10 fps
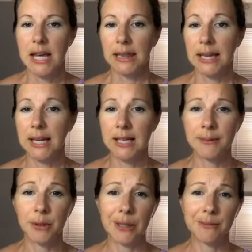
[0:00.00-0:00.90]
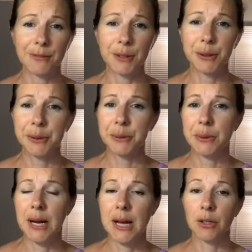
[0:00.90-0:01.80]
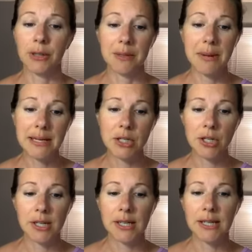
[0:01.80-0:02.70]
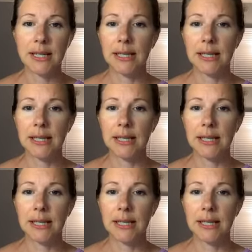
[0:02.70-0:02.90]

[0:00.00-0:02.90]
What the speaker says: lime, grapefruit, green mandarin,